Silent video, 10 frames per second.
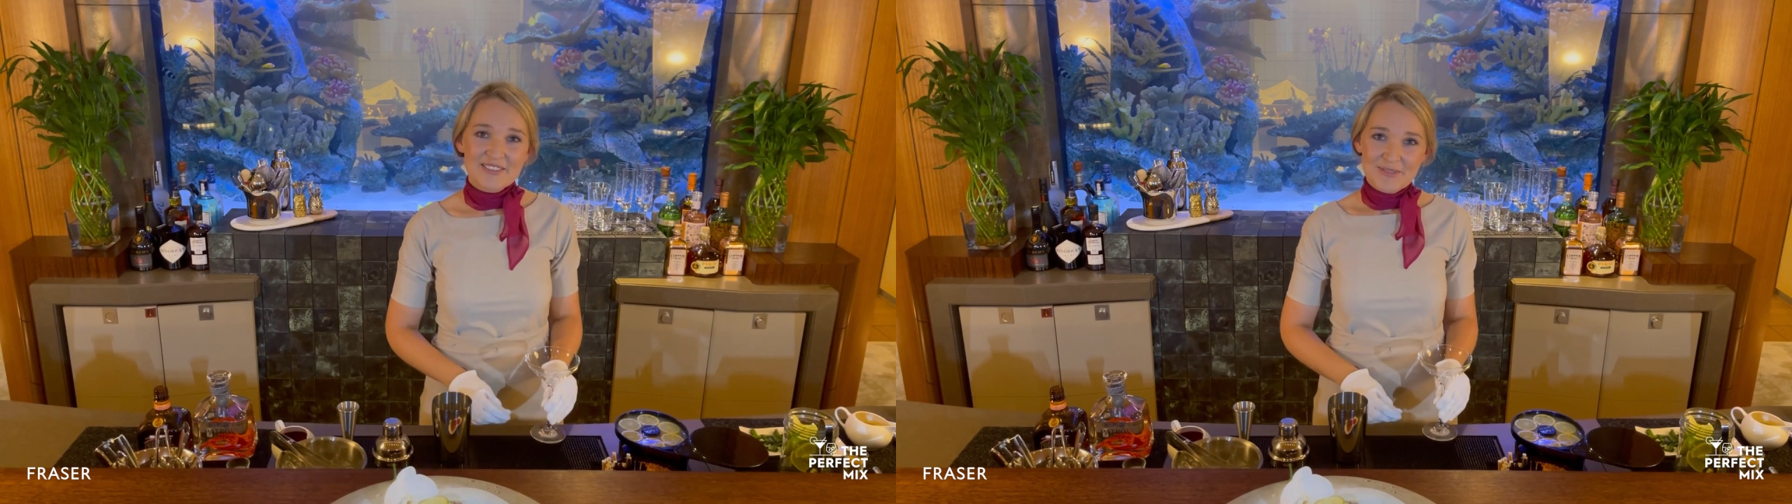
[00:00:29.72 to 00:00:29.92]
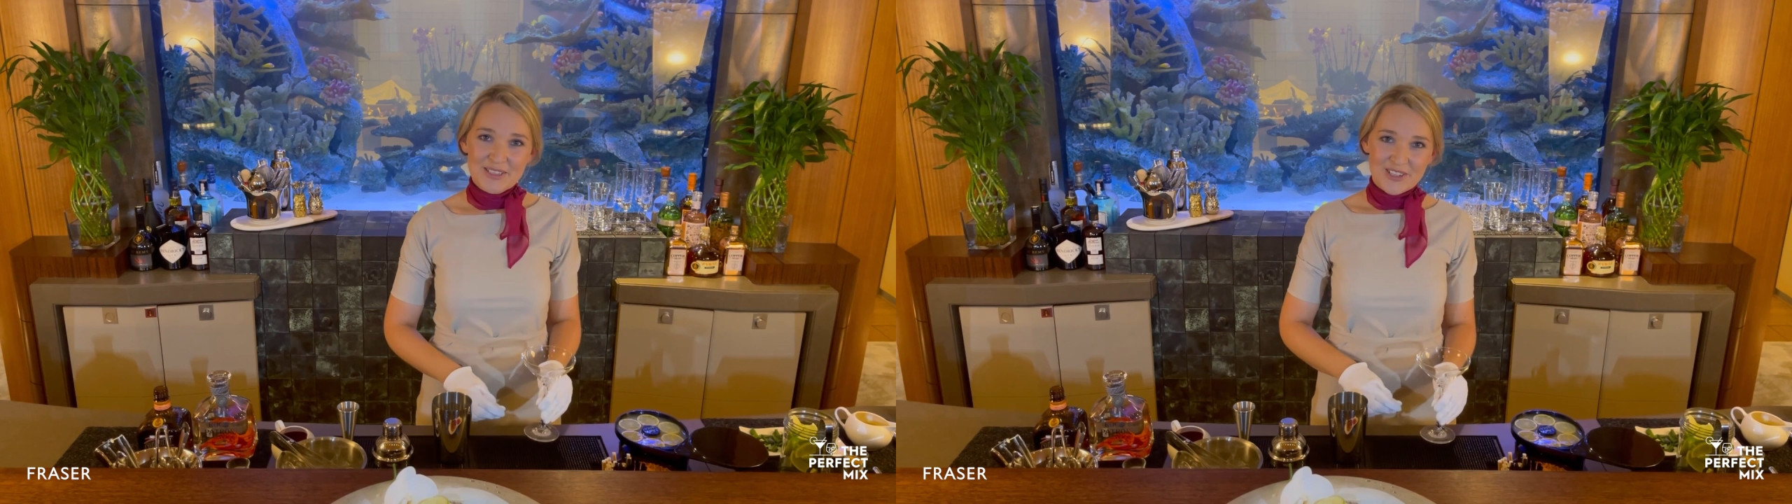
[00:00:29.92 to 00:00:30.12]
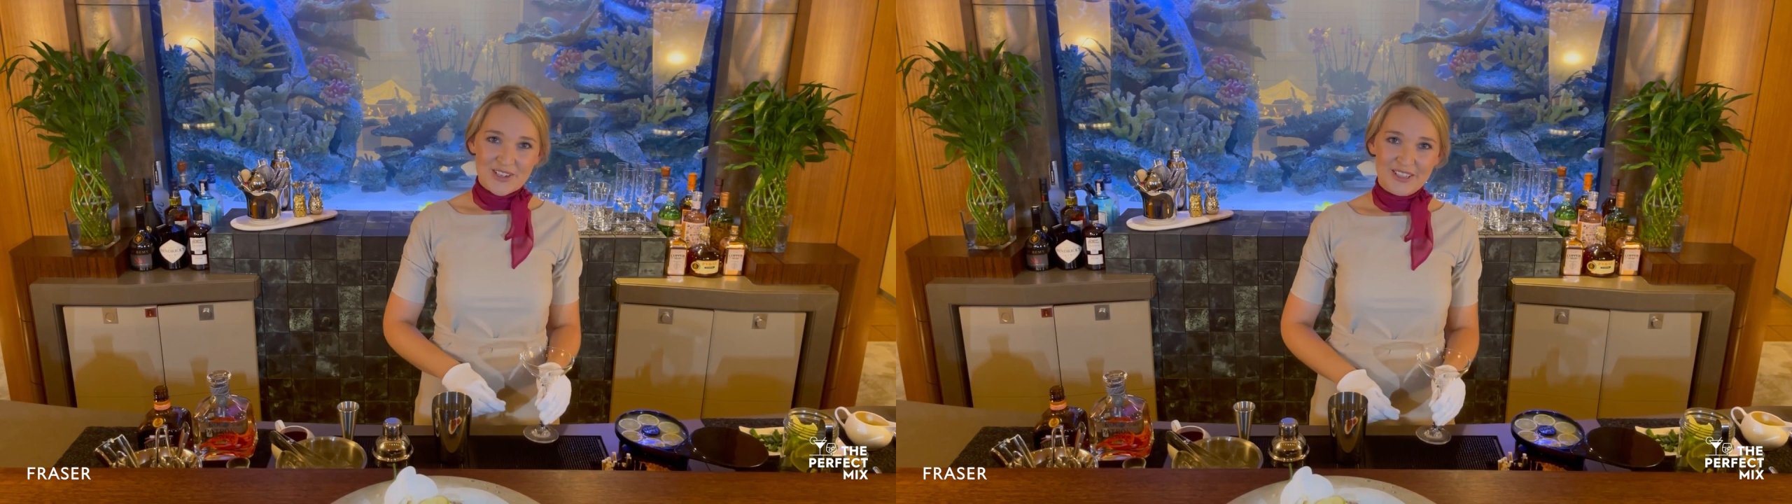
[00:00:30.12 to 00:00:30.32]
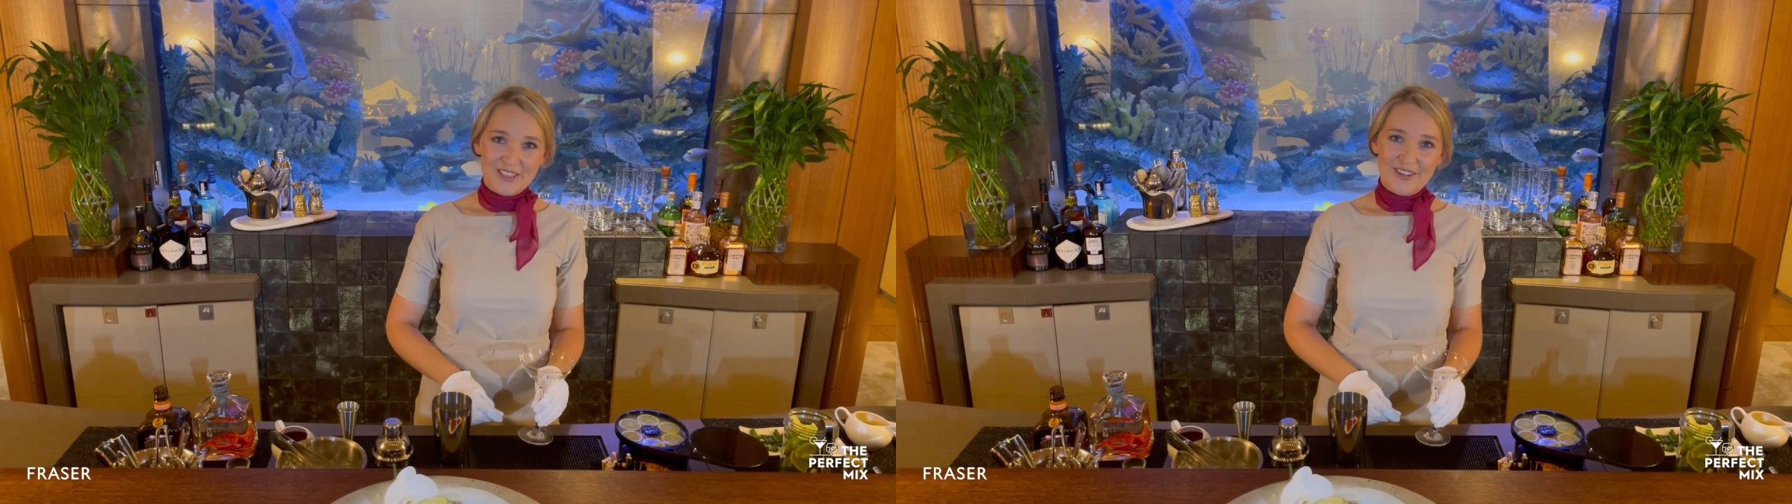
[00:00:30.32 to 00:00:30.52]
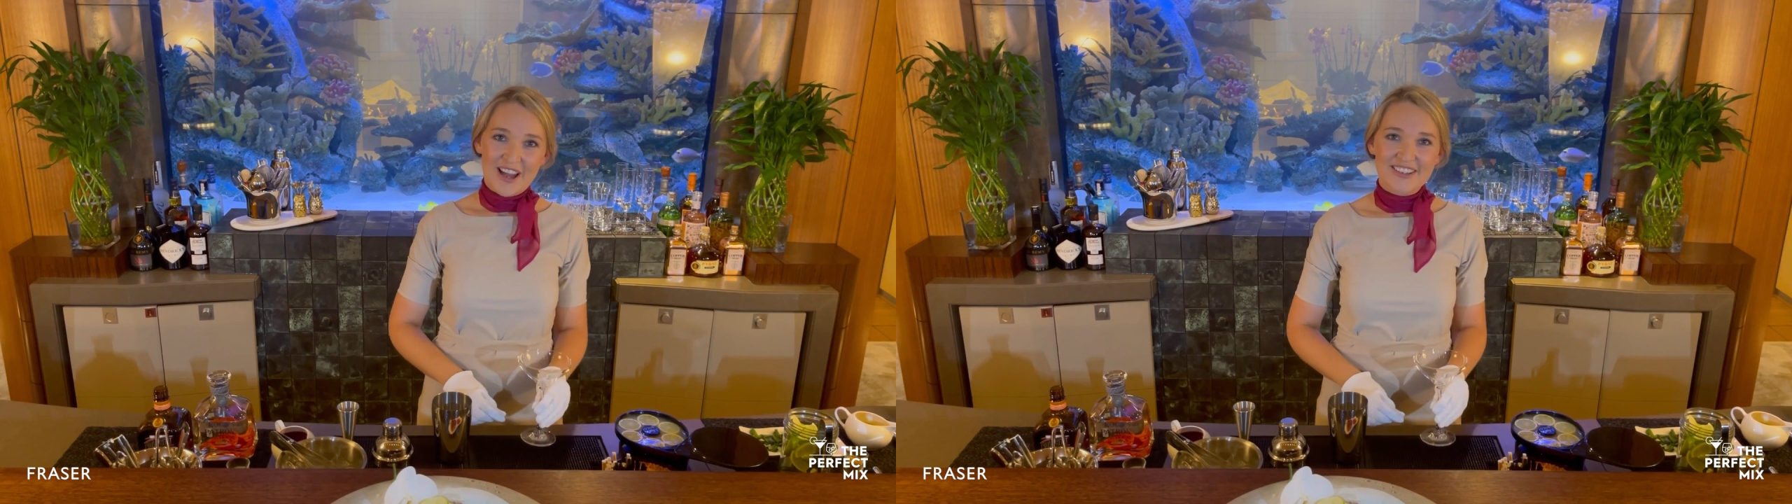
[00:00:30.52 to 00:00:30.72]
going to be showing
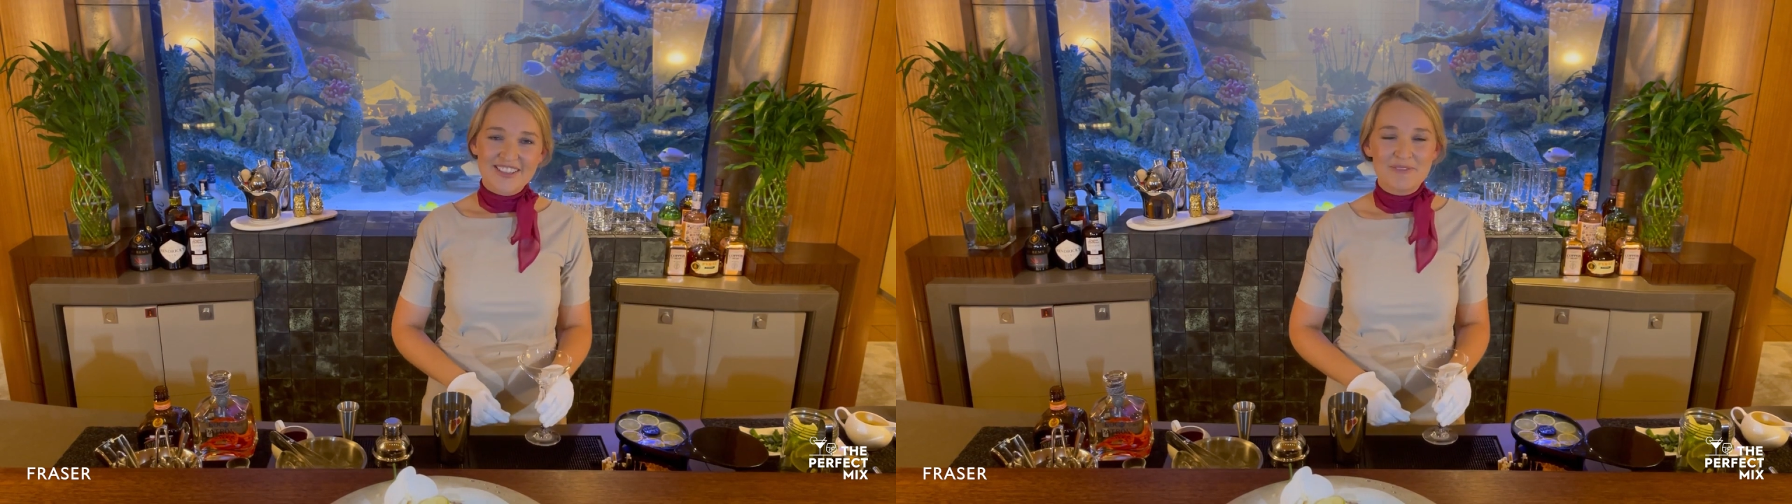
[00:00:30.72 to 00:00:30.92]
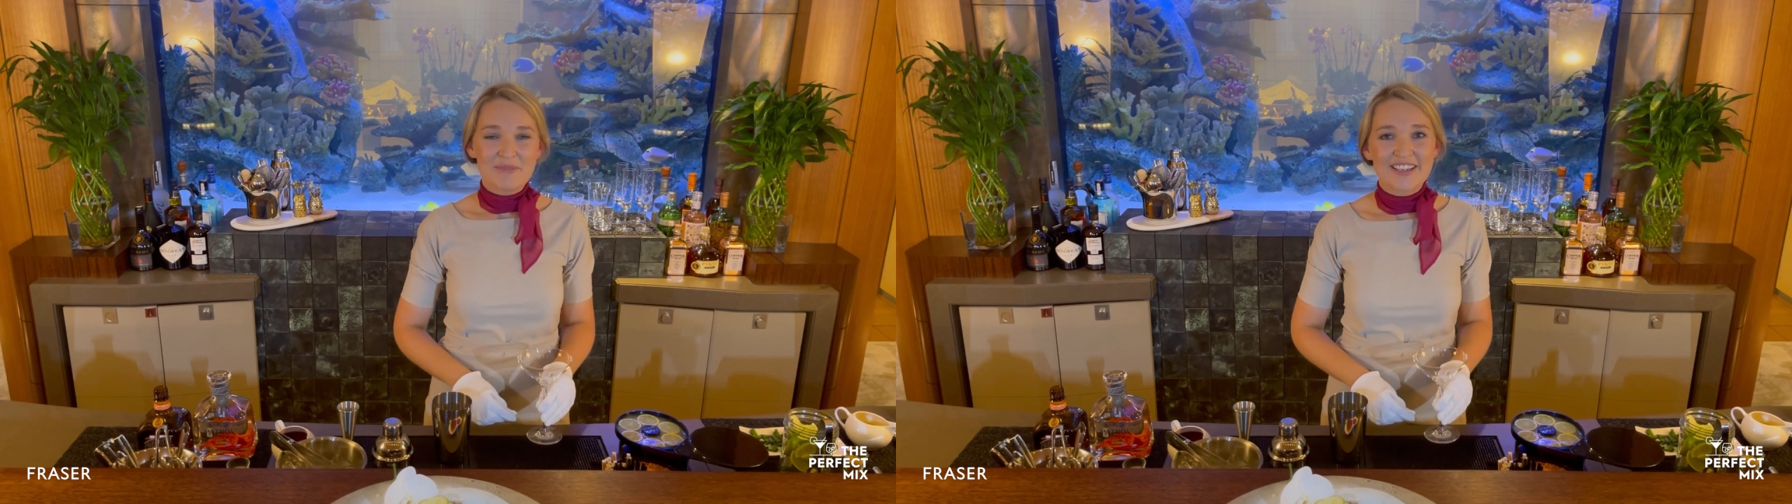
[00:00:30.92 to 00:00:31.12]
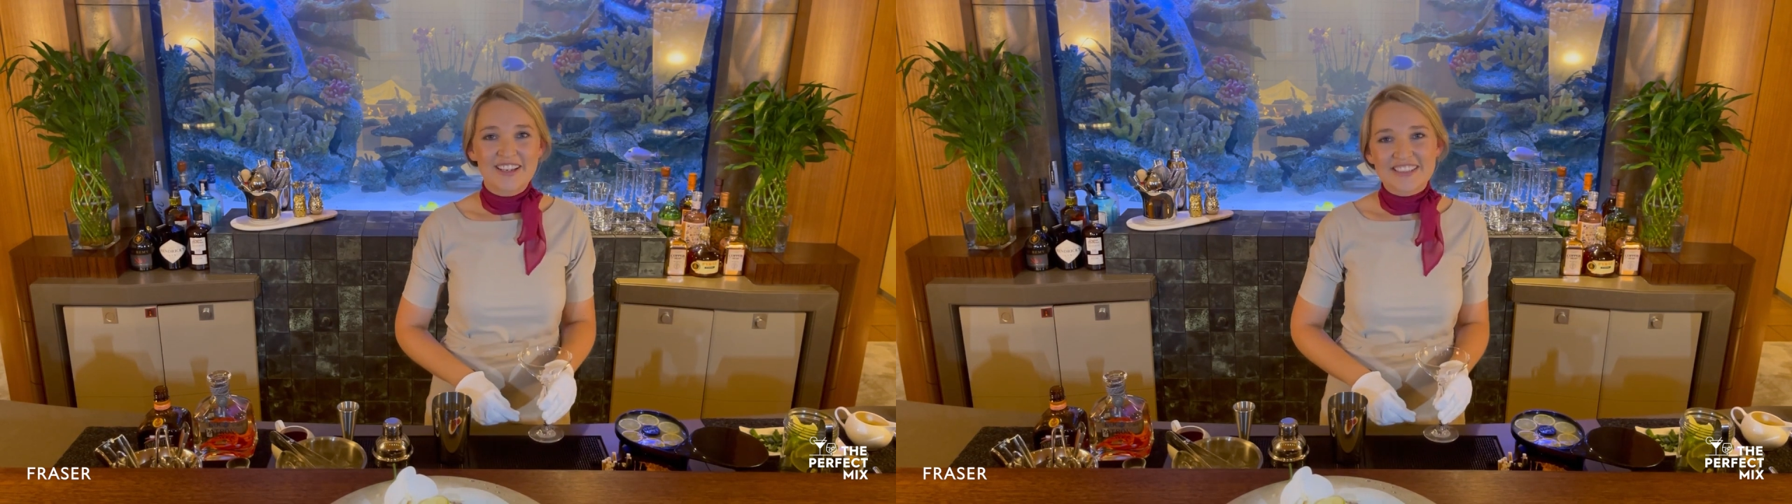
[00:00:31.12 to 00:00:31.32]
you how to make